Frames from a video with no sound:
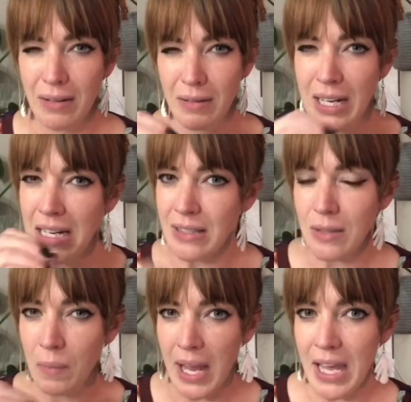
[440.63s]
eats
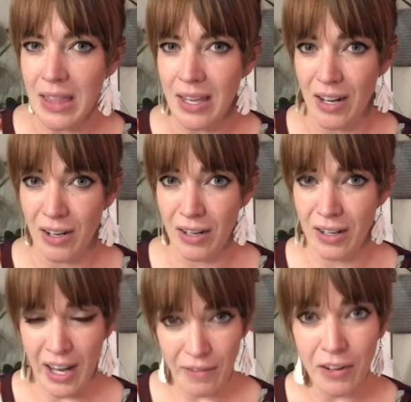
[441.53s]
away at their
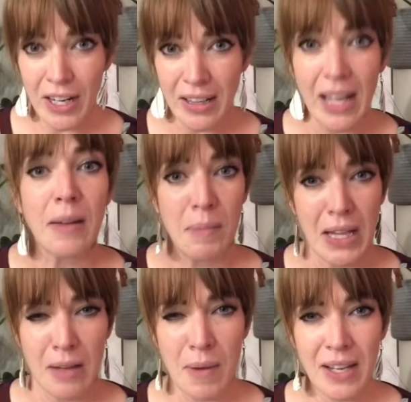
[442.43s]
covering, like
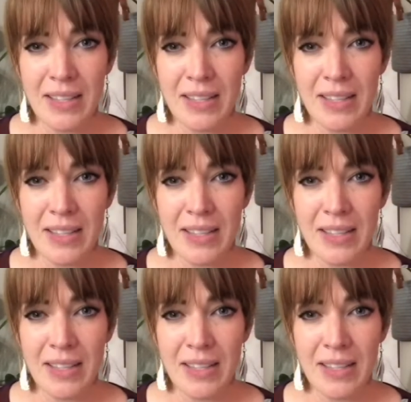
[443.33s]
mealybugs,